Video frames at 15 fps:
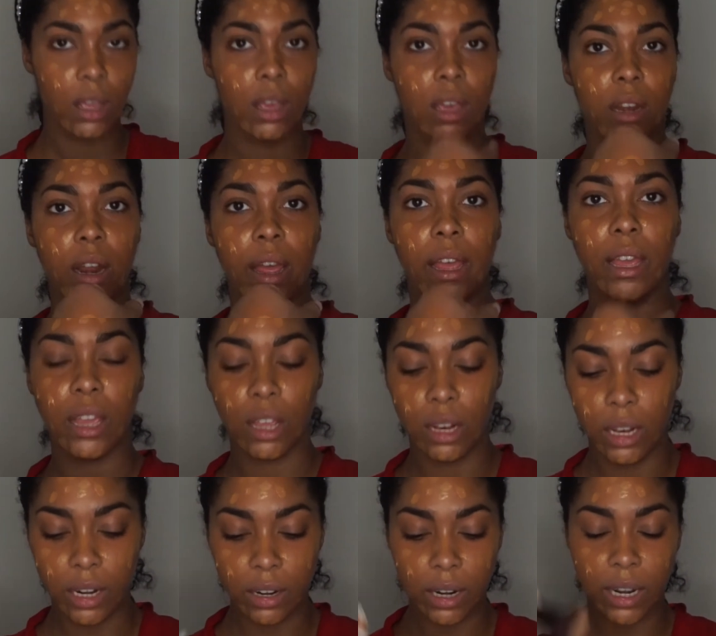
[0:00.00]
and I
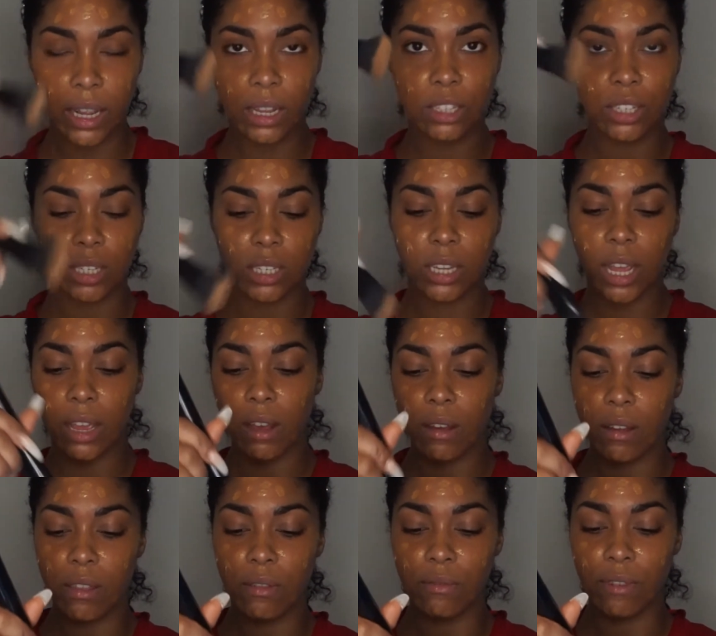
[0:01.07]
literally just take
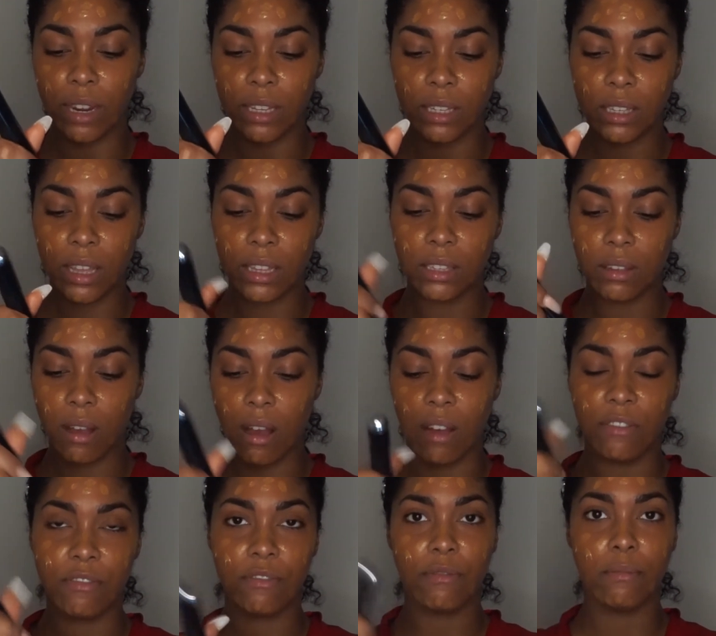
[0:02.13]
the rest that's
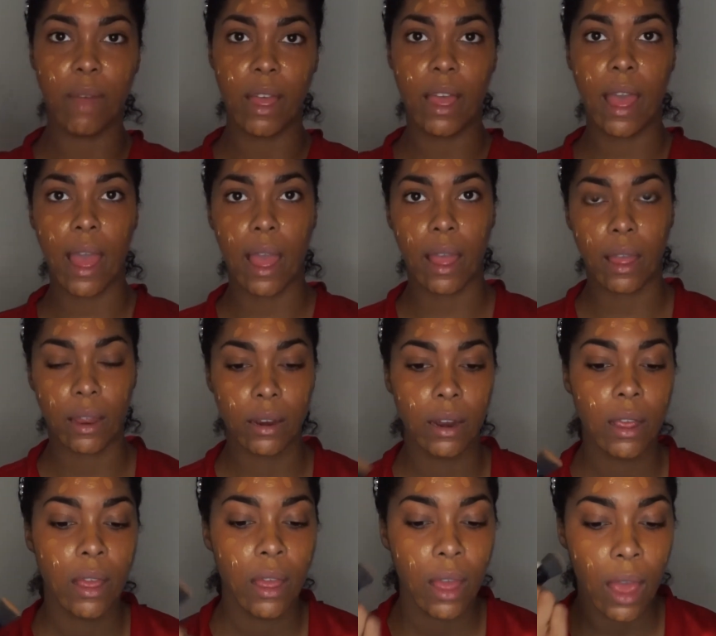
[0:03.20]
off my hand,
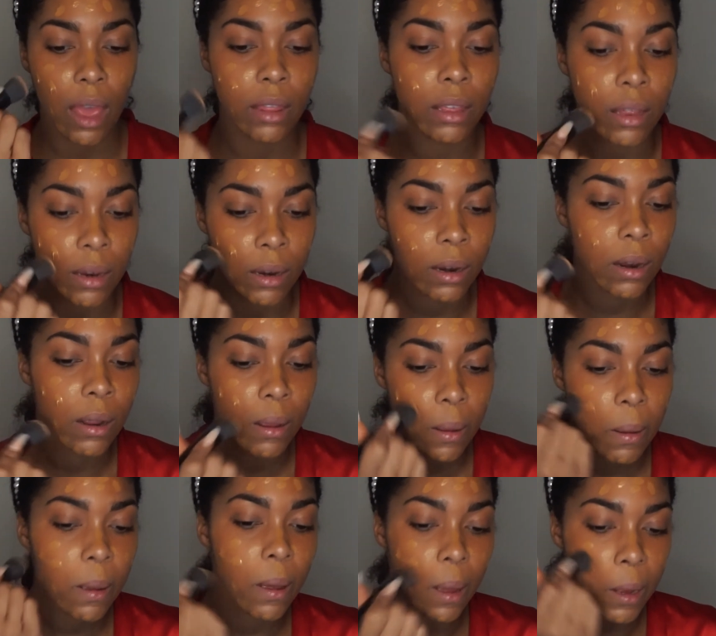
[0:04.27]
and then
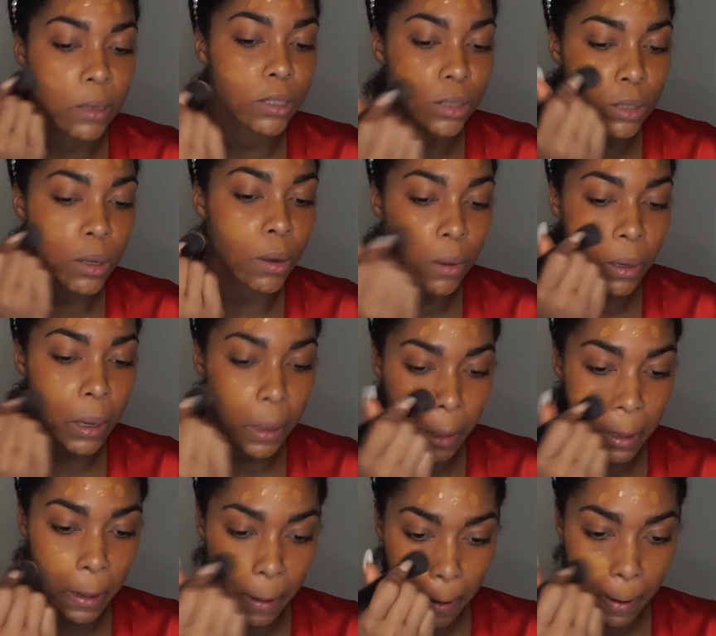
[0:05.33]
I just go in